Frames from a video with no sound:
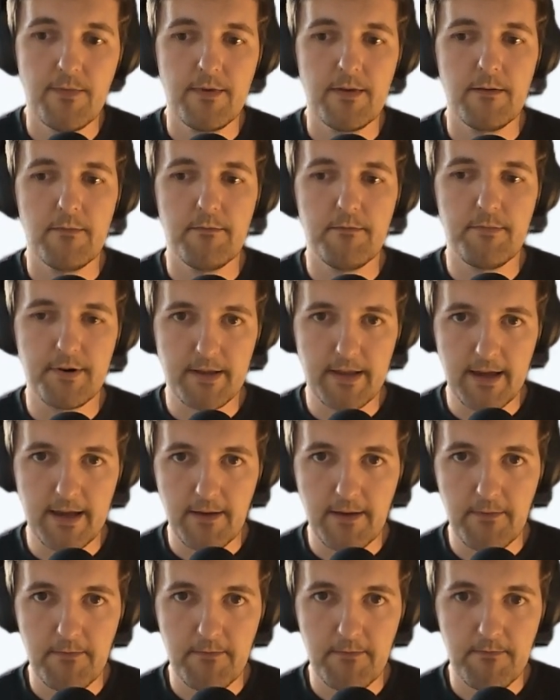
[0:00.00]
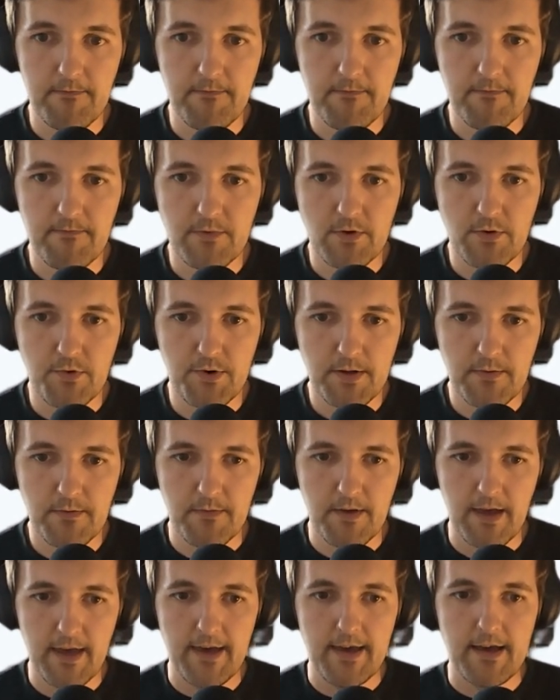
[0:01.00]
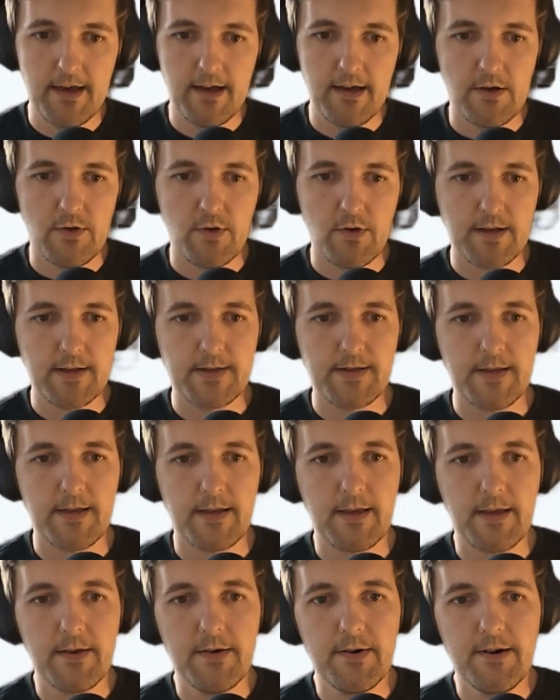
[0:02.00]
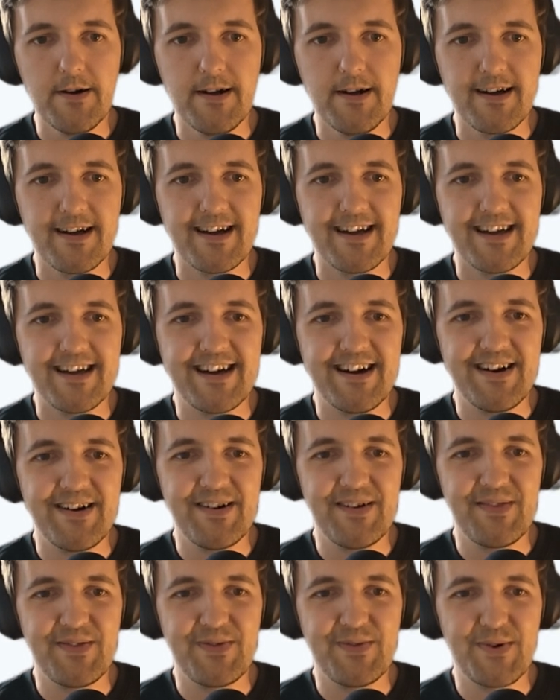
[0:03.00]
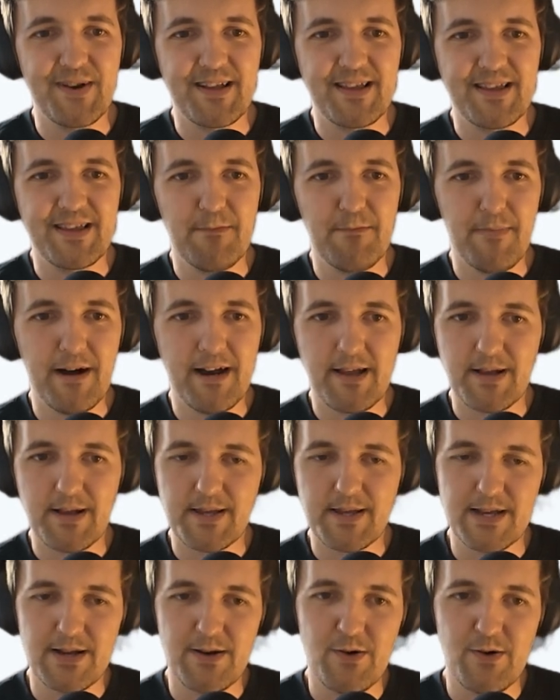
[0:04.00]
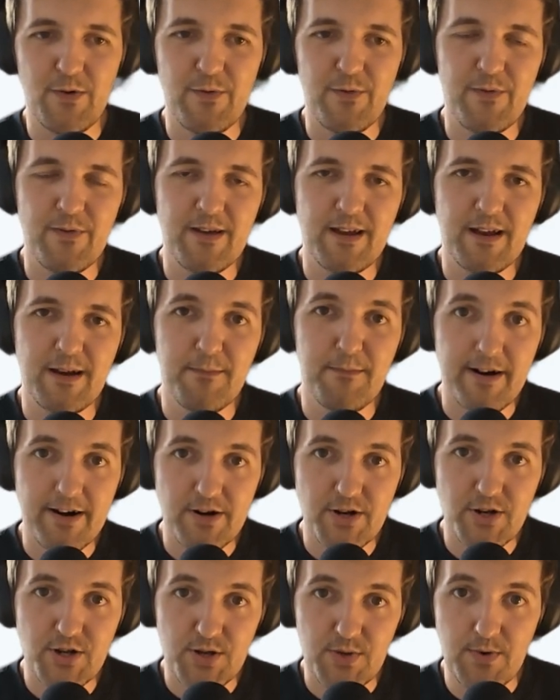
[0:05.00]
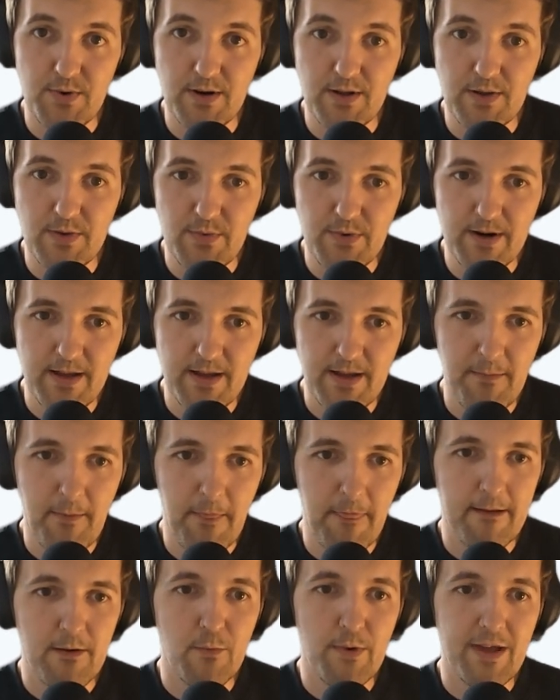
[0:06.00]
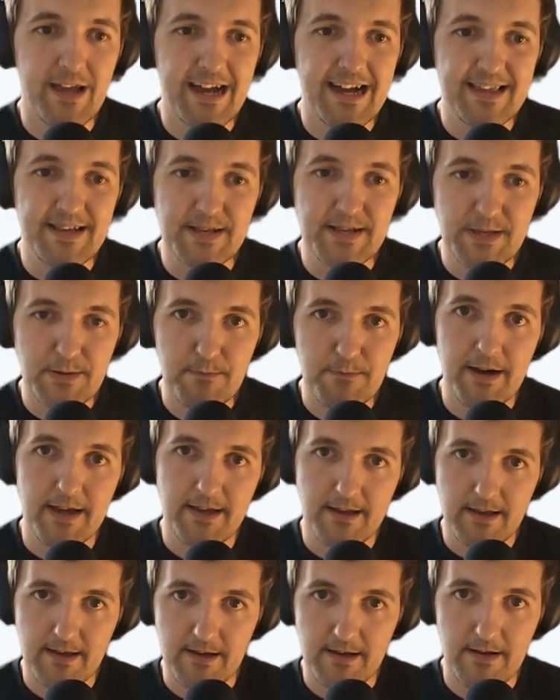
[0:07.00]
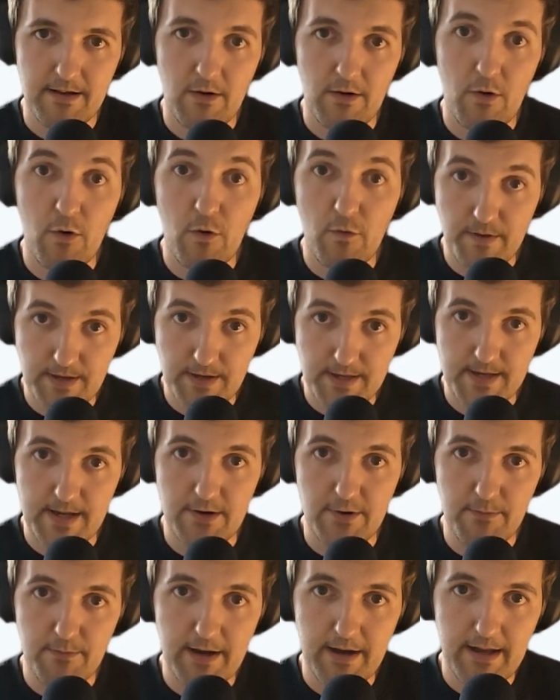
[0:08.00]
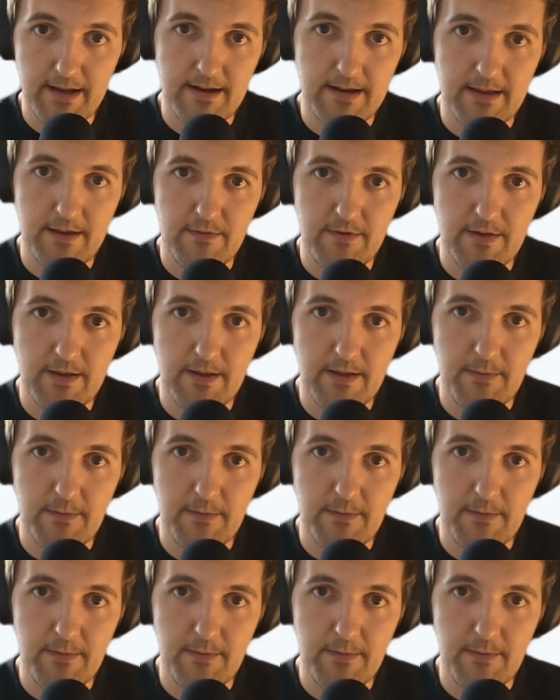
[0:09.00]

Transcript: per day. Great. You can see here, during the panic sell-off in March 2020, we had a spike of insider buying activity,